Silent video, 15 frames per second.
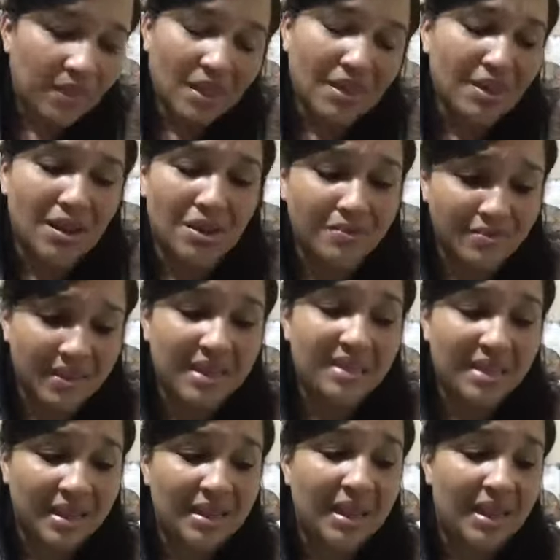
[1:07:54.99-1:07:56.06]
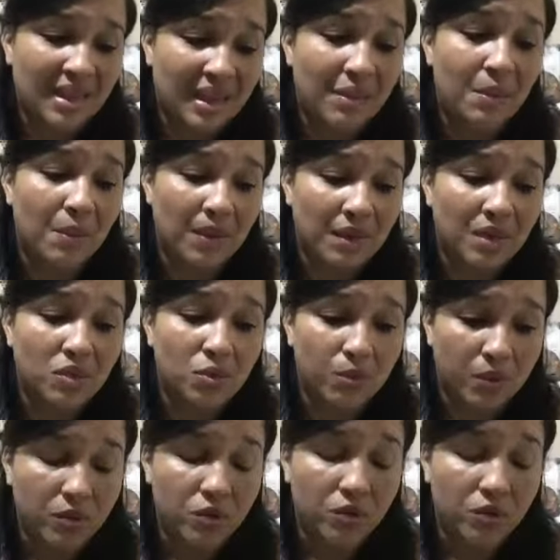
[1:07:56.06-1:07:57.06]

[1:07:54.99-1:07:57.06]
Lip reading: No, they're saying that everyone is supposed